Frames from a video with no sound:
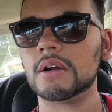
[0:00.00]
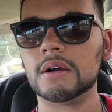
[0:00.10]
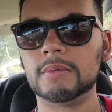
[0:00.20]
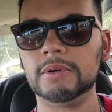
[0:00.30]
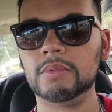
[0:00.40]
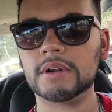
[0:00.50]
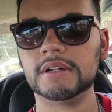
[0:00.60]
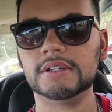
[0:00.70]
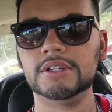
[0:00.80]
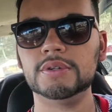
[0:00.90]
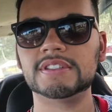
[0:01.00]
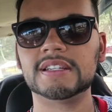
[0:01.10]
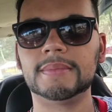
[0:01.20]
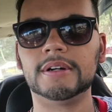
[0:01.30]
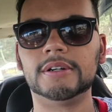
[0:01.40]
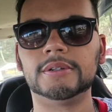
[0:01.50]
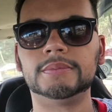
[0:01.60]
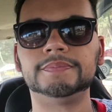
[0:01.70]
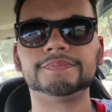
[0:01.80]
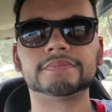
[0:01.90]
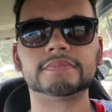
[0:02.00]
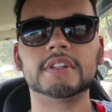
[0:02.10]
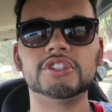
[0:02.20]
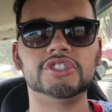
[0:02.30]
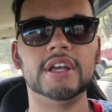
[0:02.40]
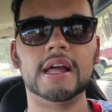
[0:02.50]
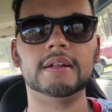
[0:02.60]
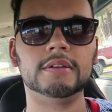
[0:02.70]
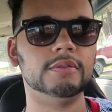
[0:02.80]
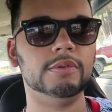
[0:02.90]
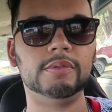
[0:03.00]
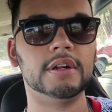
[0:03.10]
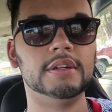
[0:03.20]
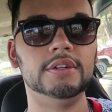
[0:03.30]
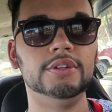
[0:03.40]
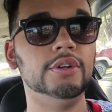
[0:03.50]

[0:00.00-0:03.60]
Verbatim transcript: Um, we wanted to do some um, We wanted to